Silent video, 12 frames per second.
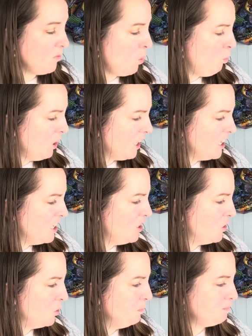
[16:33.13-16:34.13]
What can you
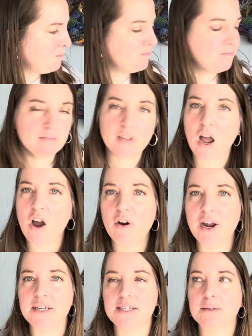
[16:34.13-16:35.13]
do? All
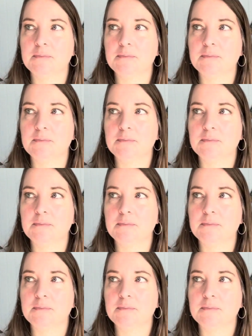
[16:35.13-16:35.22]
right.